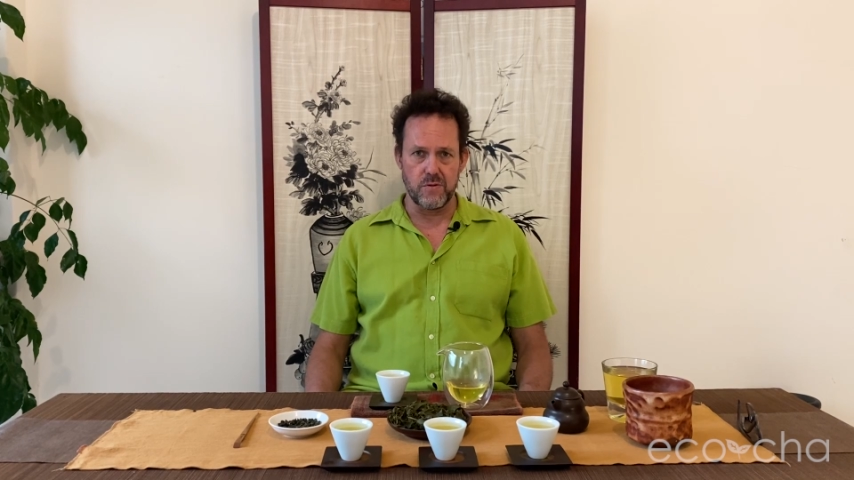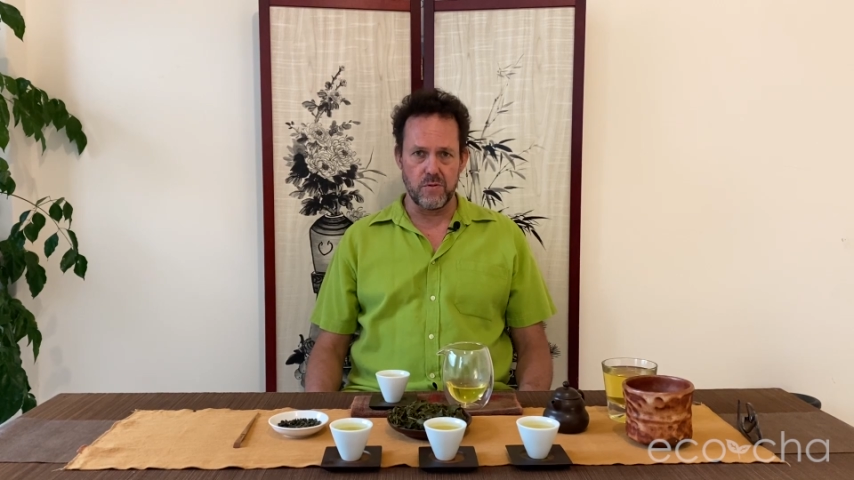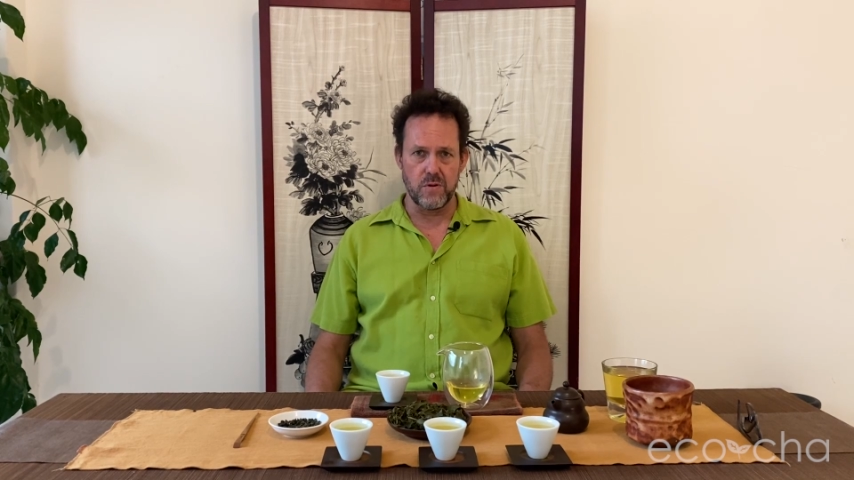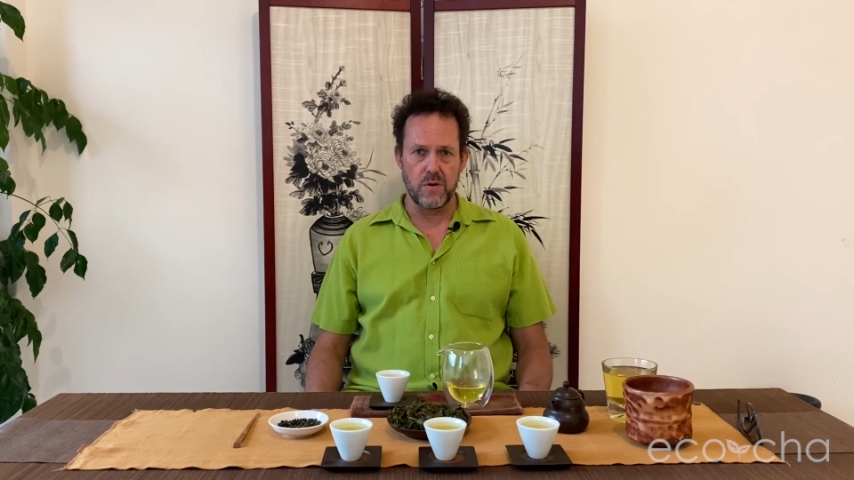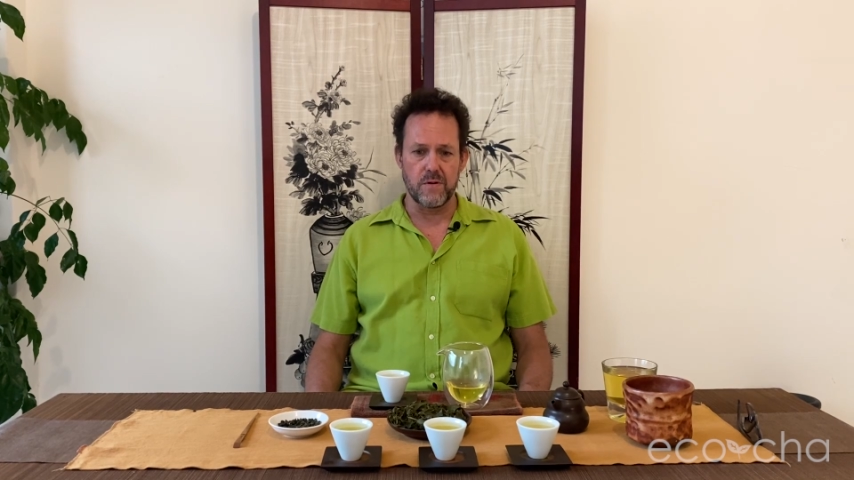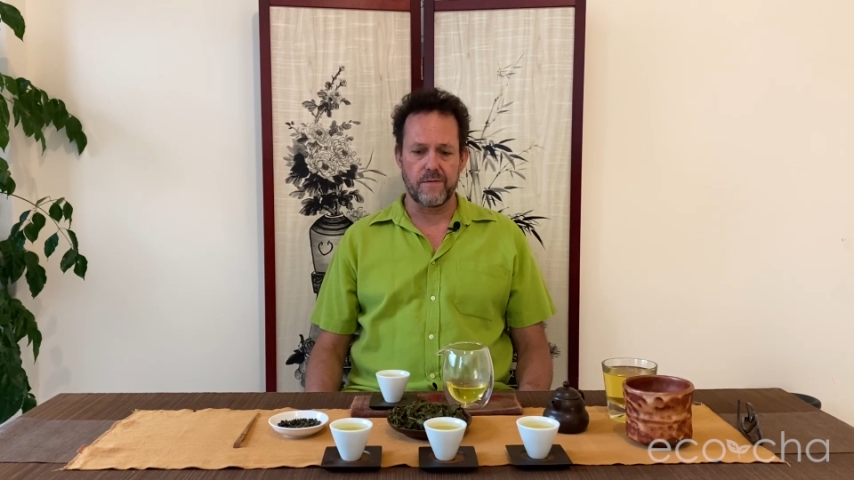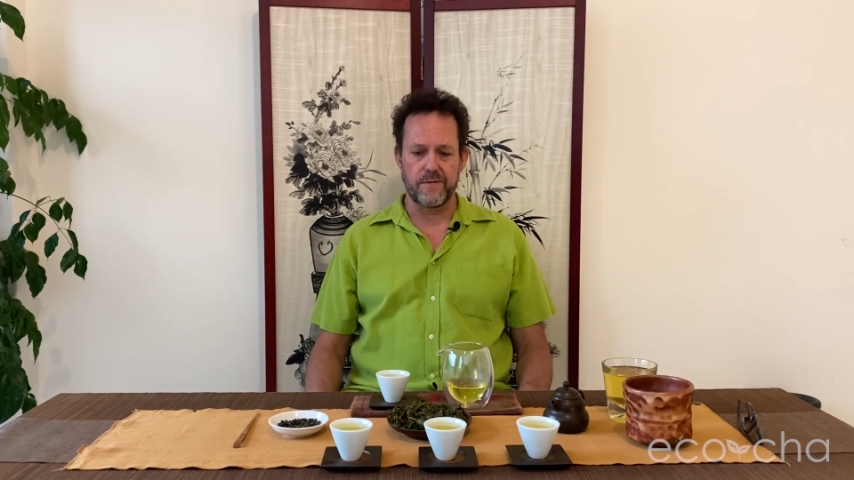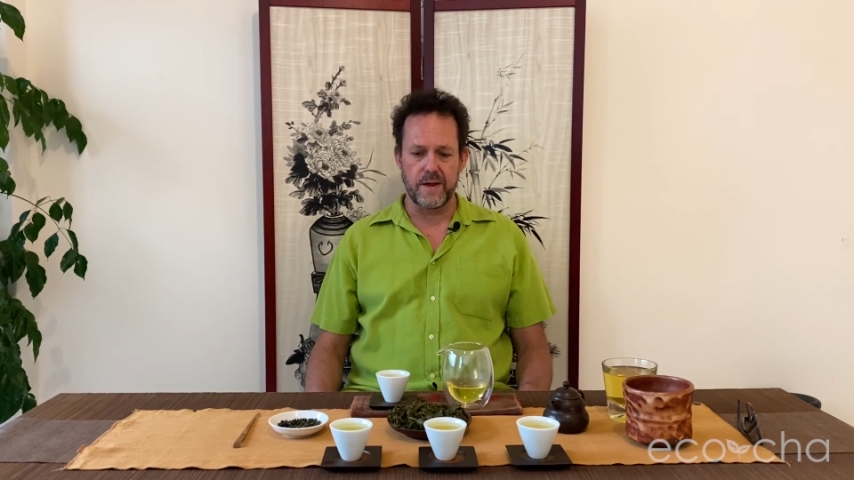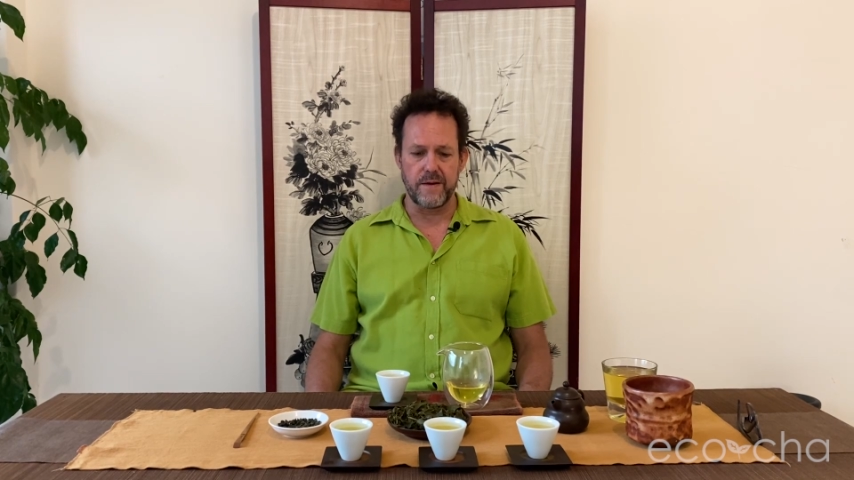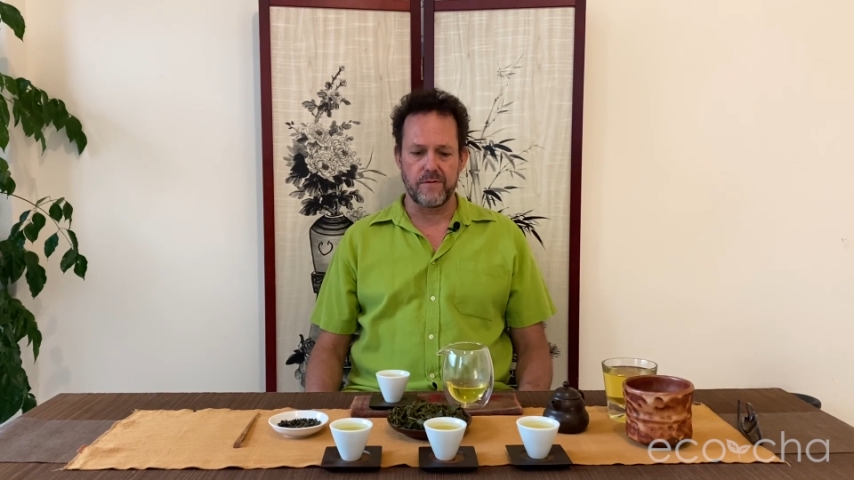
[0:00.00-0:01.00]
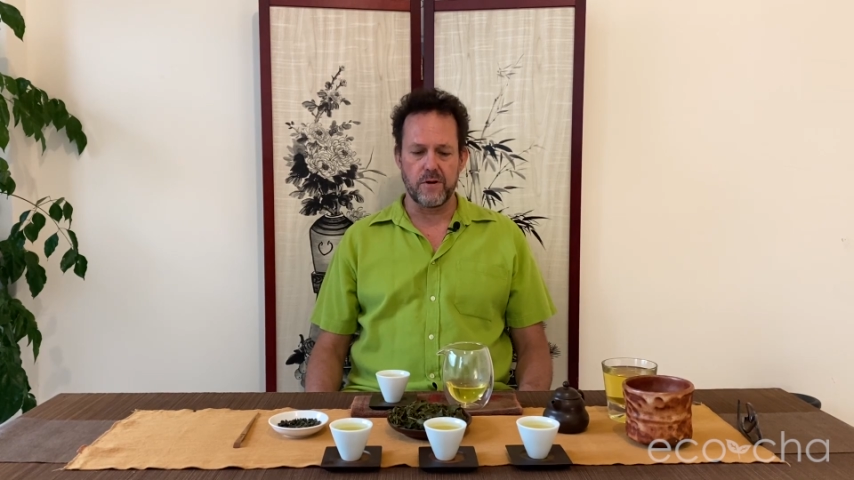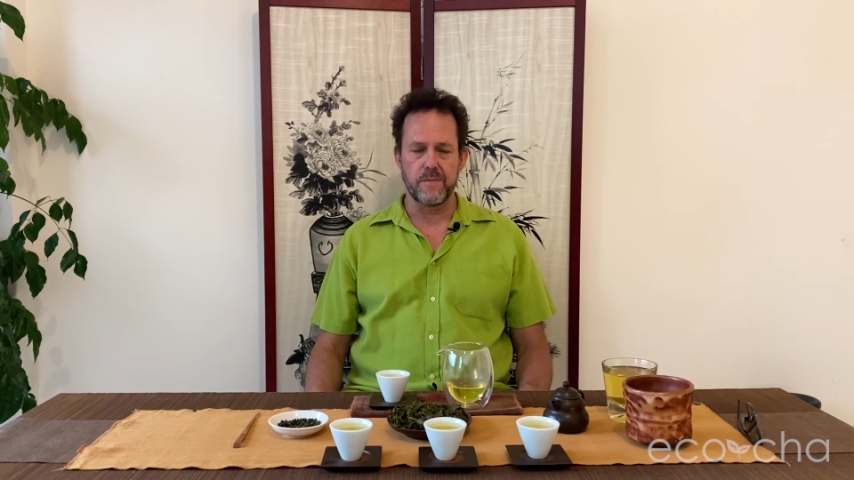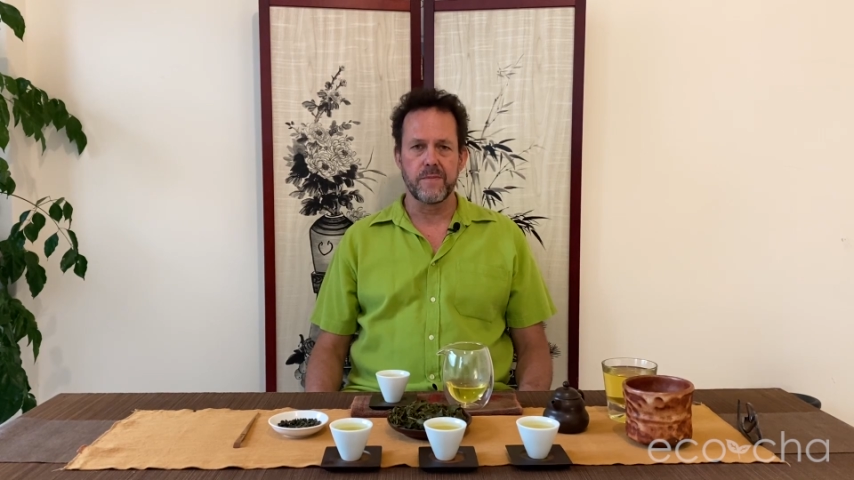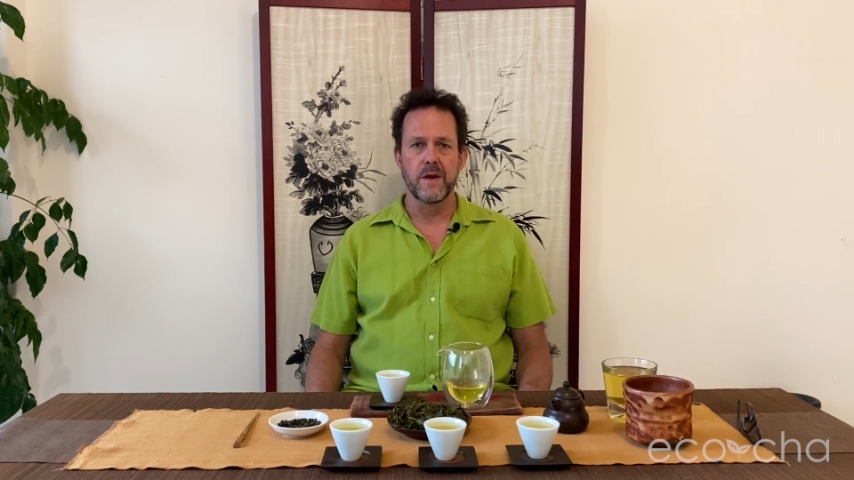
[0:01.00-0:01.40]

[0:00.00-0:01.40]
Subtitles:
oolong flavor